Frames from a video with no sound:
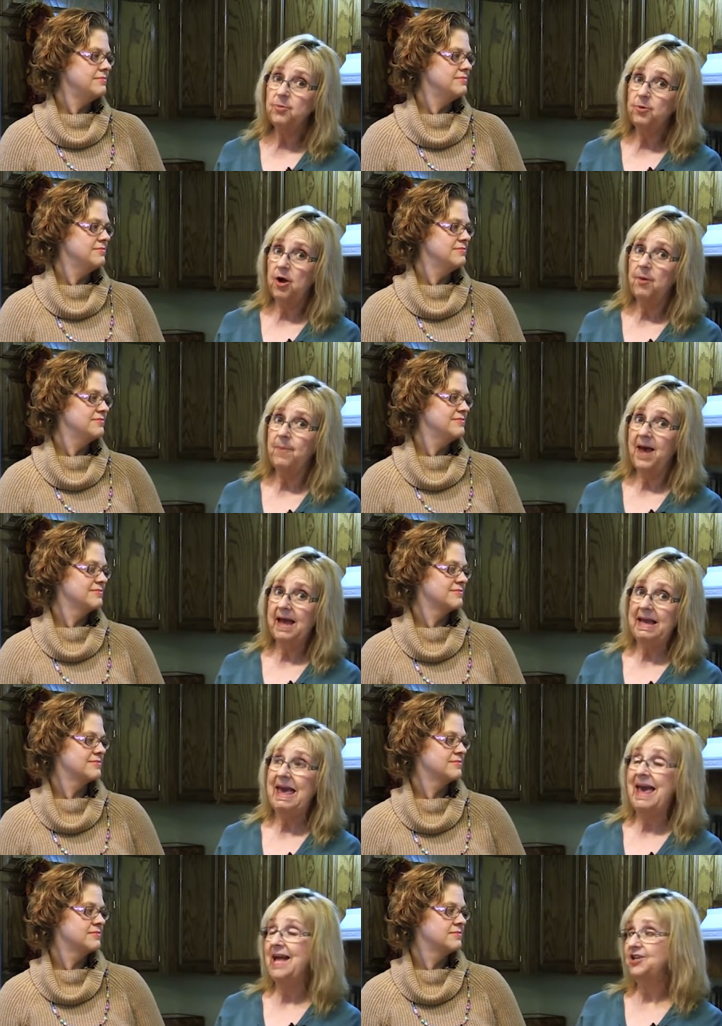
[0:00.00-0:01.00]
Speaker 1: brought back
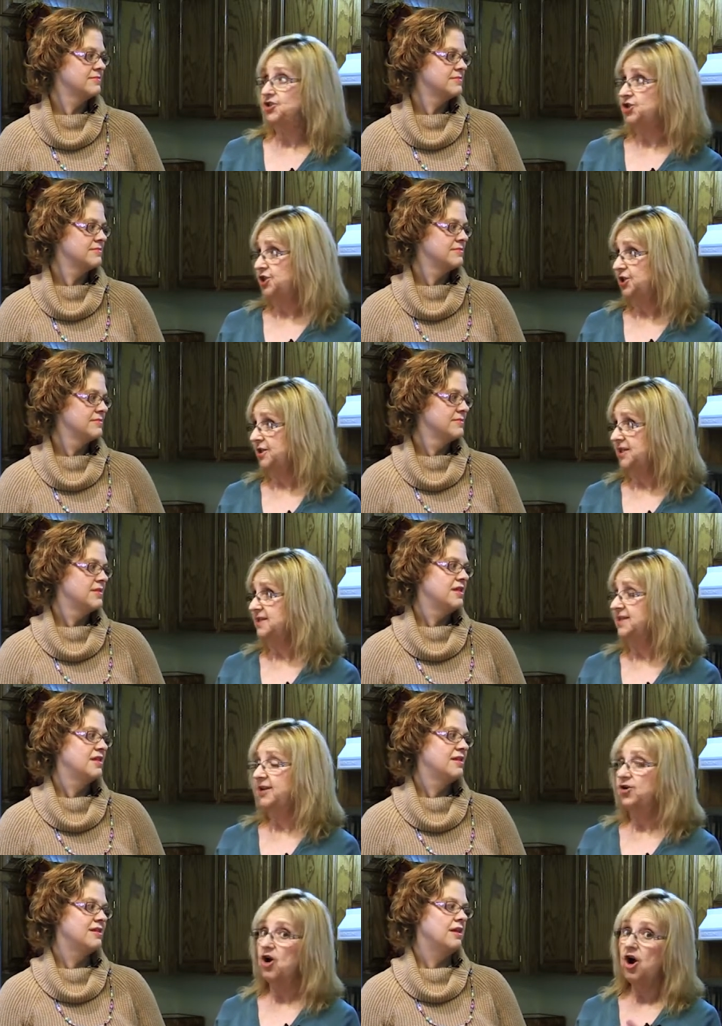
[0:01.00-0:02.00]
hatch chilies
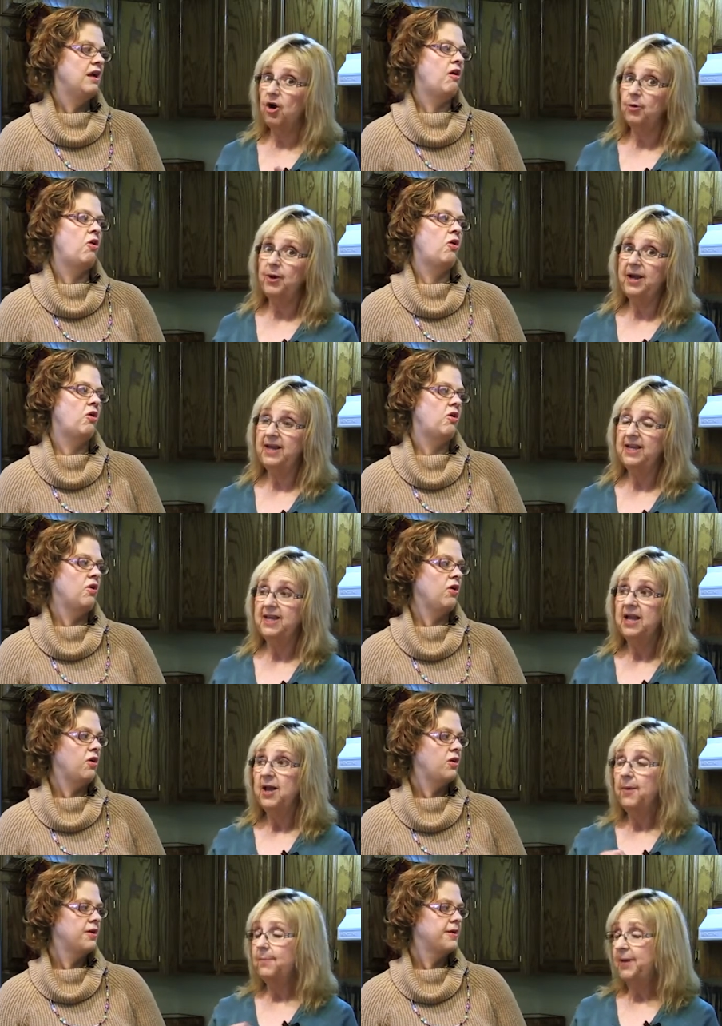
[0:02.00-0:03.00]
that are already
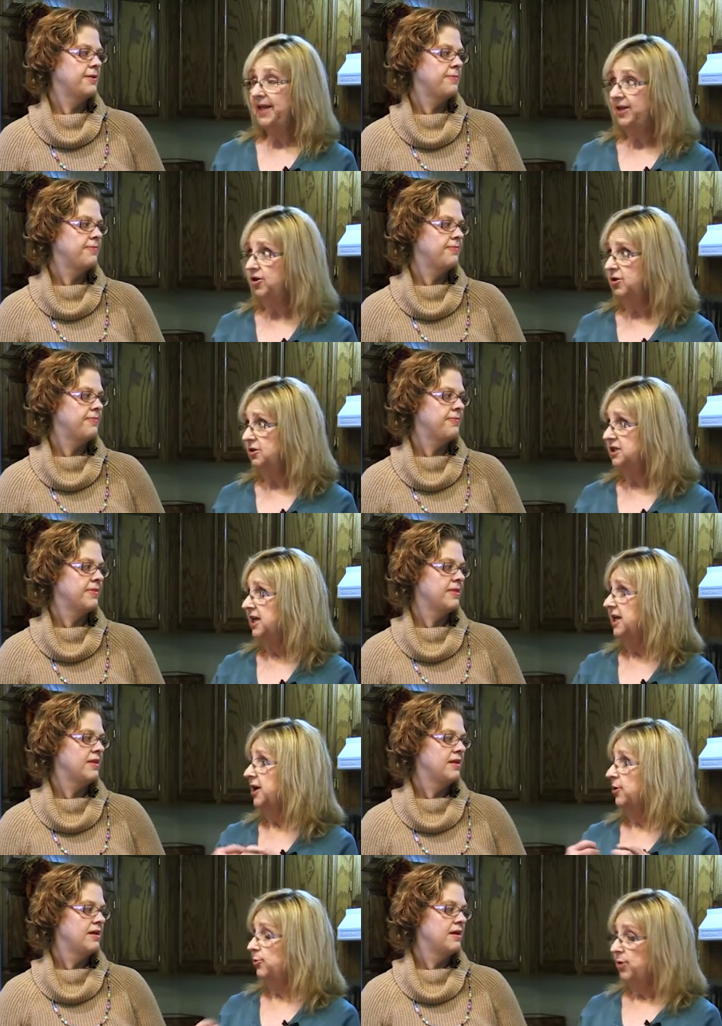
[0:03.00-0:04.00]
oh. peeled,
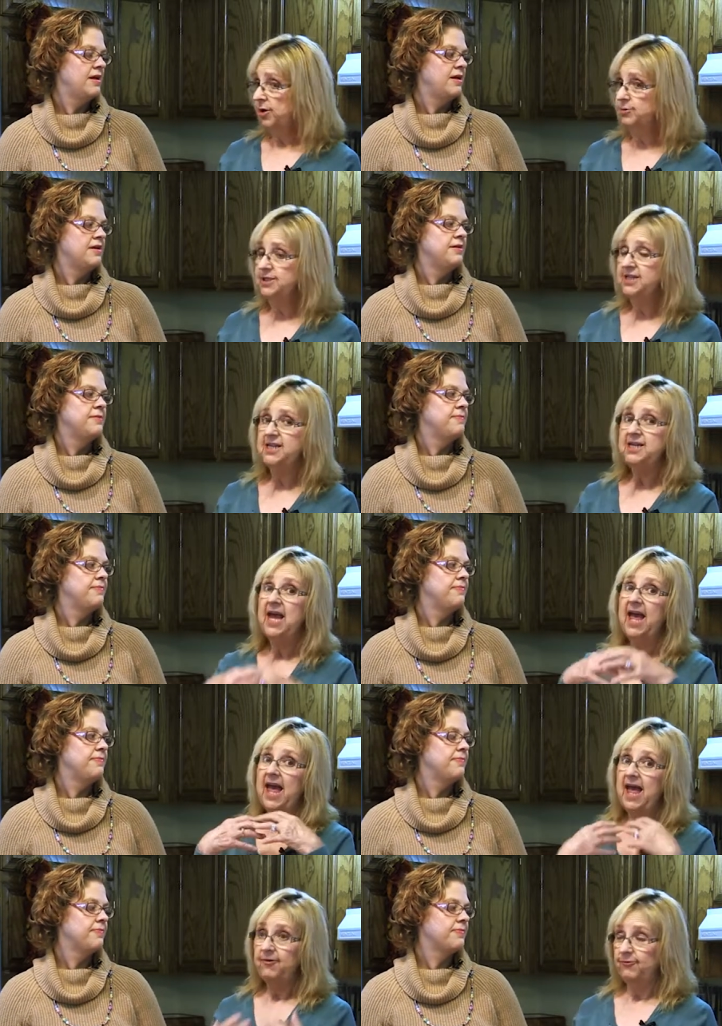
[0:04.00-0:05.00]
roasted,
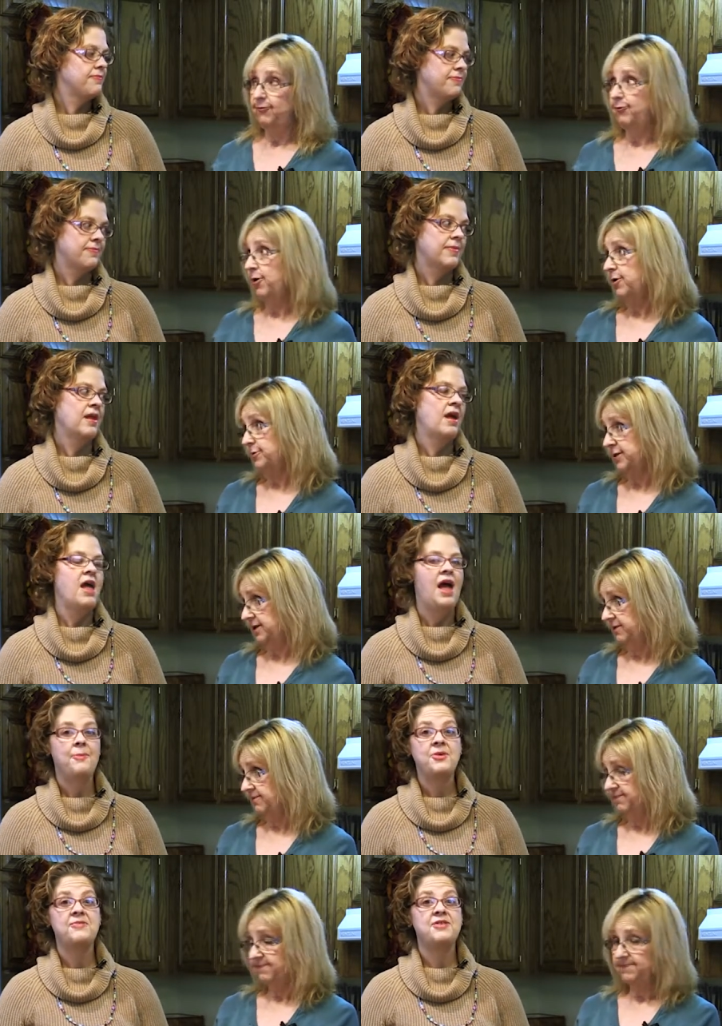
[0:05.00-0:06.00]
and frozen.
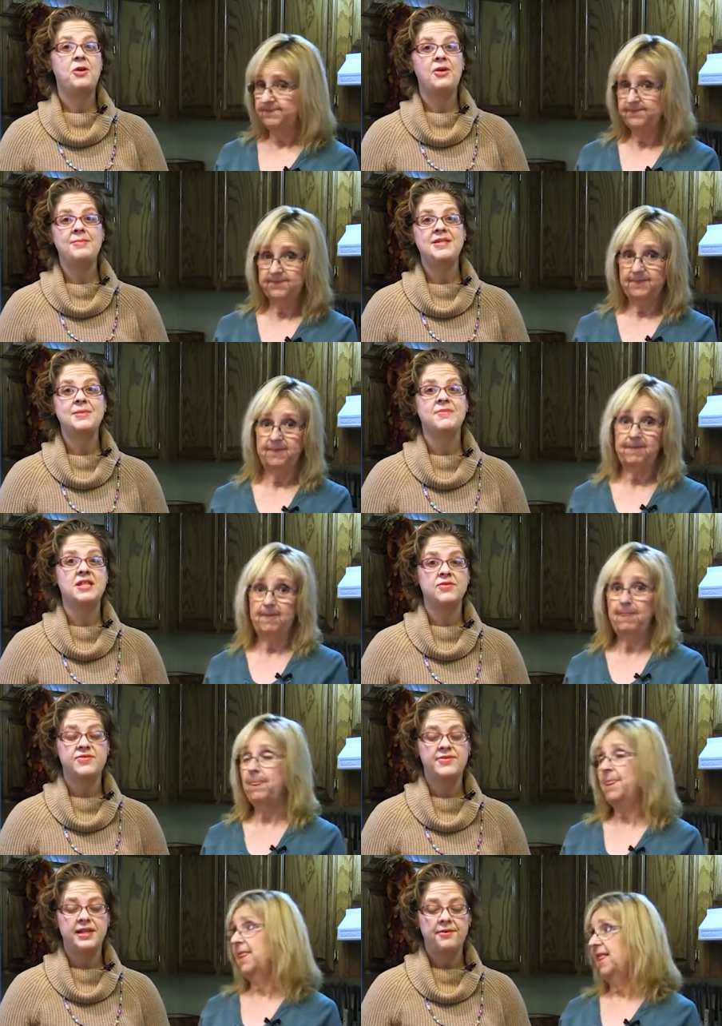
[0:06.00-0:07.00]
Speaker 2: I'm have to go get me some of
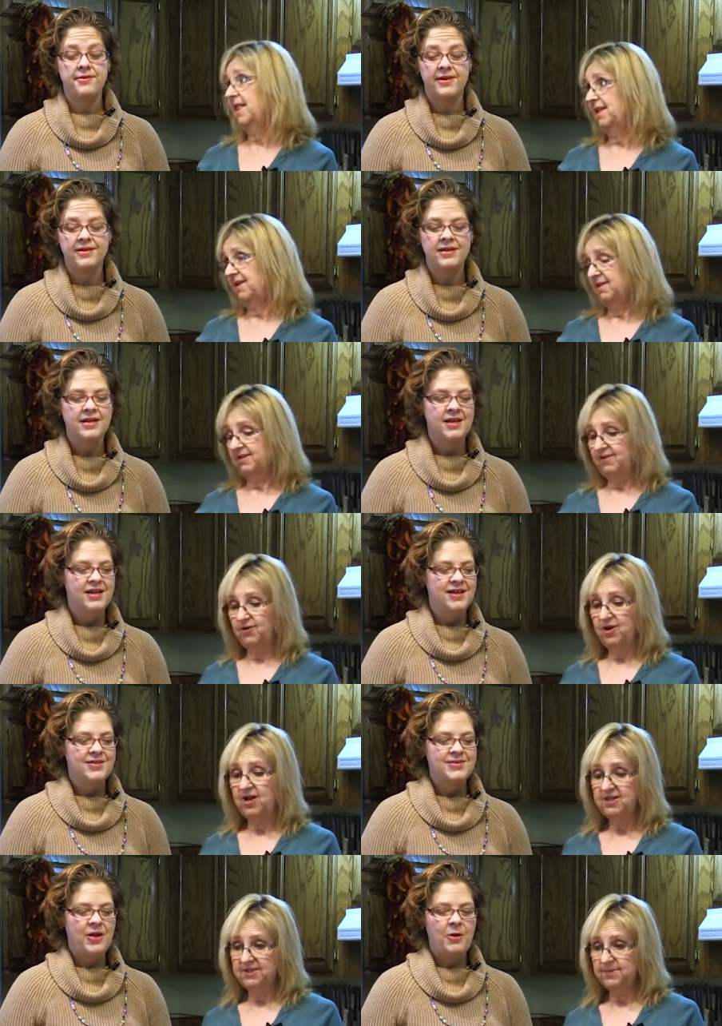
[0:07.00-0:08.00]
those later on. They're
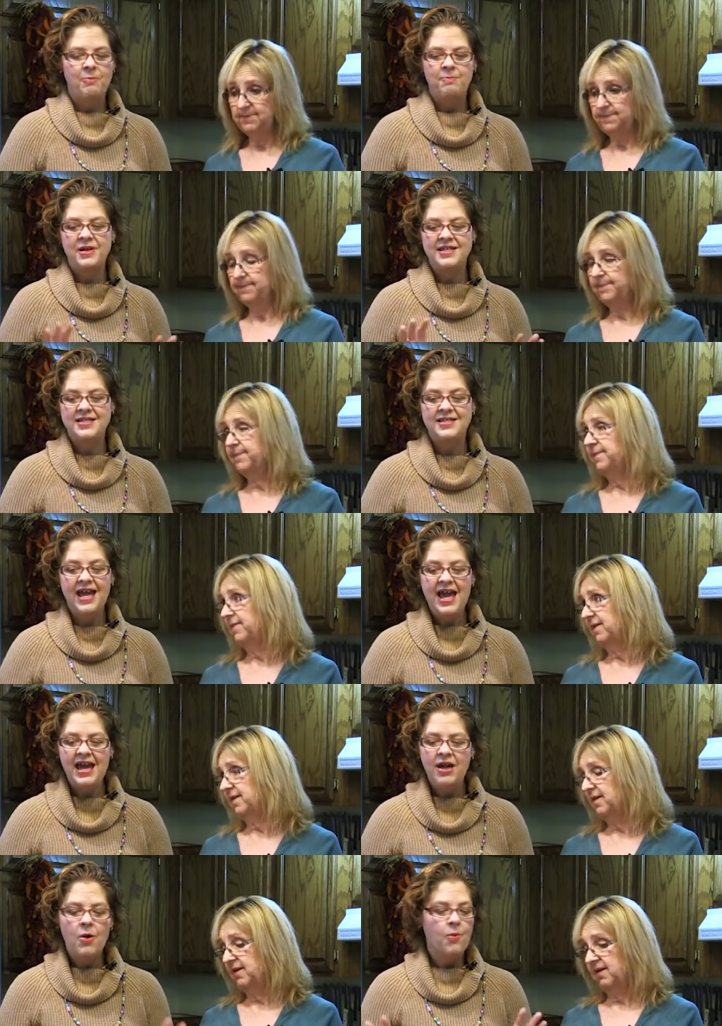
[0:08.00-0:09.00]
awesome. So, but
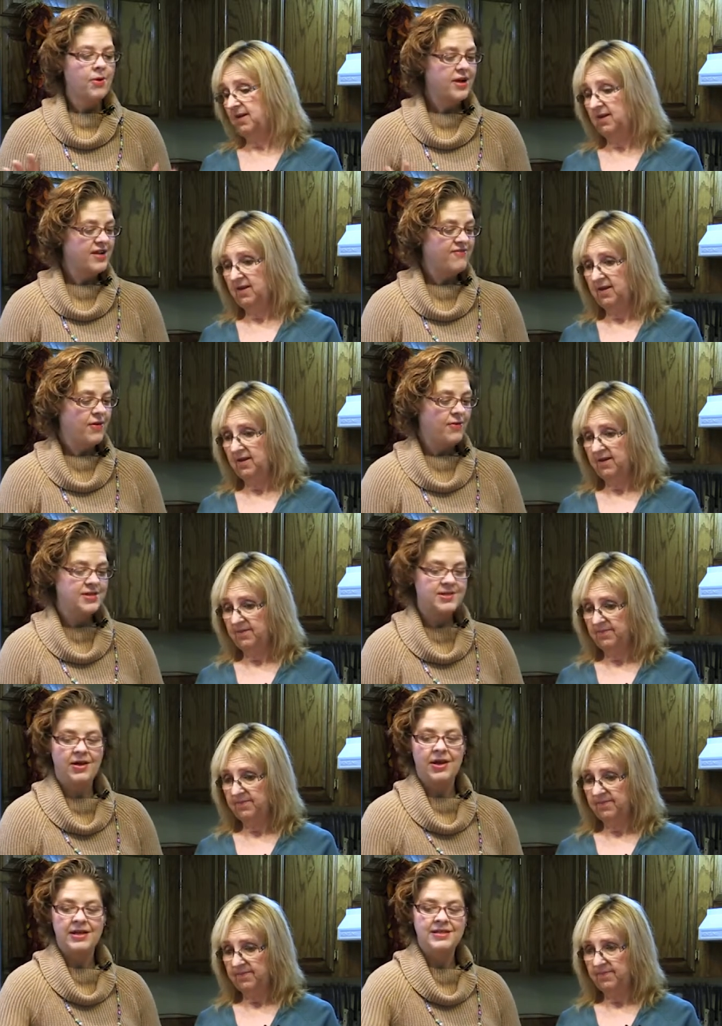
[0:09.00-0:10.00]
today we're going to focus
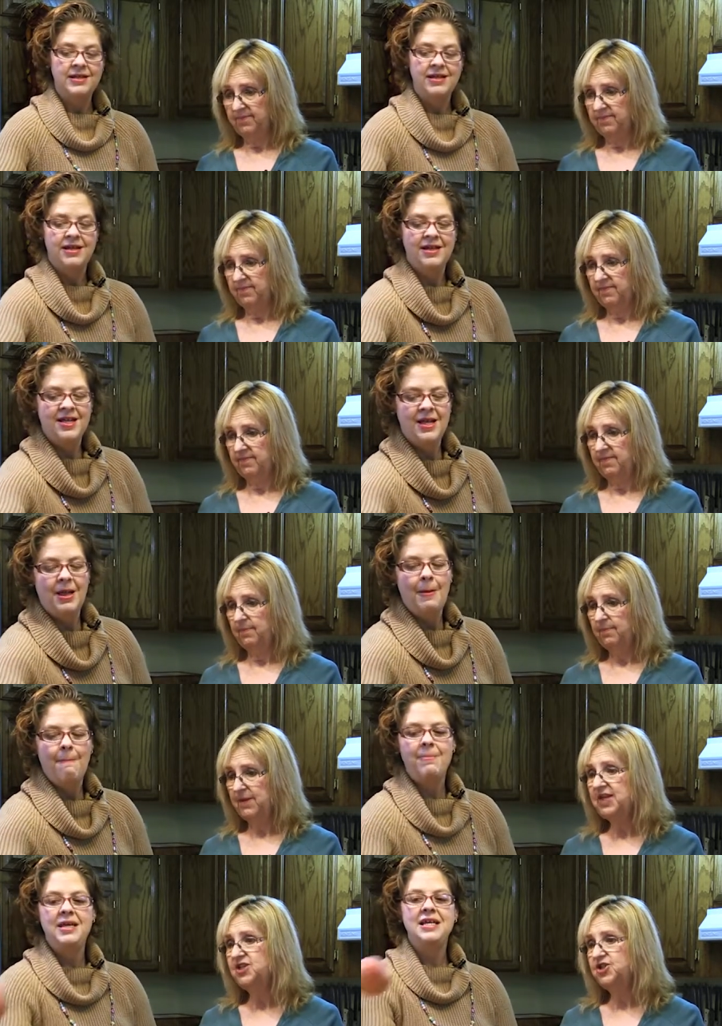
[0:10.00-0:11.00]
on peaches.